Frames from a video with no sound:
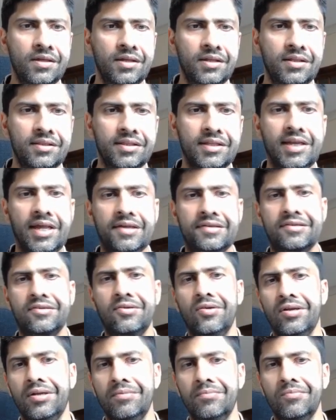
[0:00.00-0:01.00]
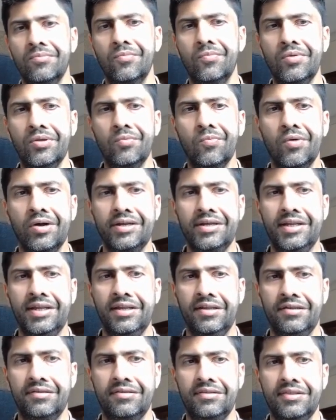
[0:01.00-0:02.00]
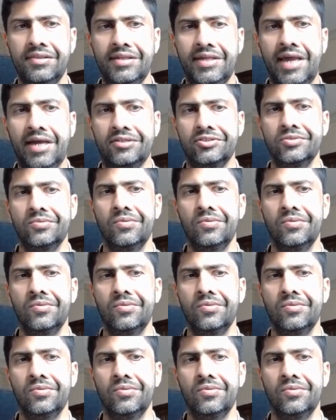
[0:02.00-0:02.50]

The next column we want is the actual